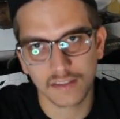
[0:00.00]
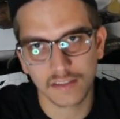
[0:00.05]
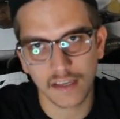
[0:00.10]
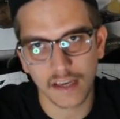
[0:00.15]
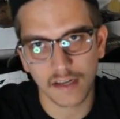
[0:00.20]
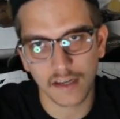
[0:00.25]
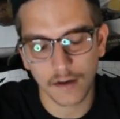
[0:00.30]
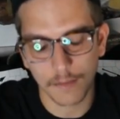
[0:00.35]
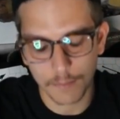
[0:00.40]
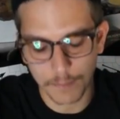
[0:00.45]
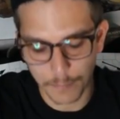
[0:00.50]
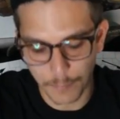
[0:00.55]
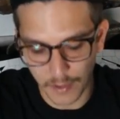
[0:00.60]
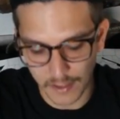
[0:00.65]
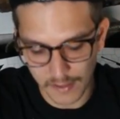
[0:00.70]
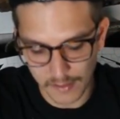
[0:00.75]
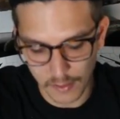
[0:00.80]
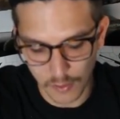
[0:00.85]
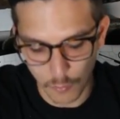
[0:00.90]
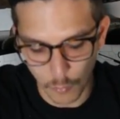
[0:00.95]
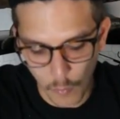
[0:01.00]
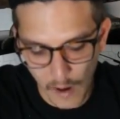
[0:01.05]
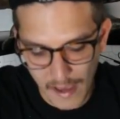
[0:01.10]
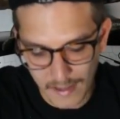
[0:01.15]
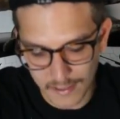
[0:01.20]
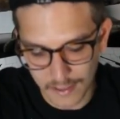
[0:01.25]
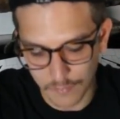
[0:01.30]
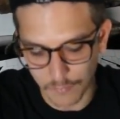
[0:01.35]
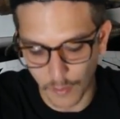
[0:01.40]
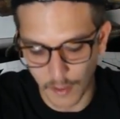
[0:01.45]
setup, but you're
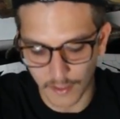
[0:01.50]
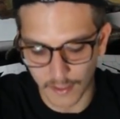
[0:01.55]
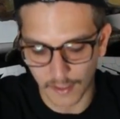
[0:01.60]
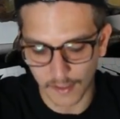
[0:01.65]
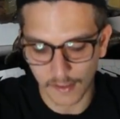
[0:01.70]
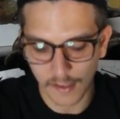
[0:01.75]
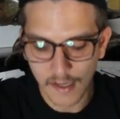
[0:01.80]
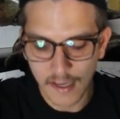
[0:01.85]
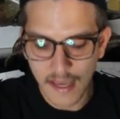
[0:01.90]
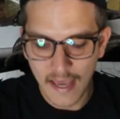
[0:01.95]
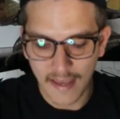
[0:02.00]
wacky rigging.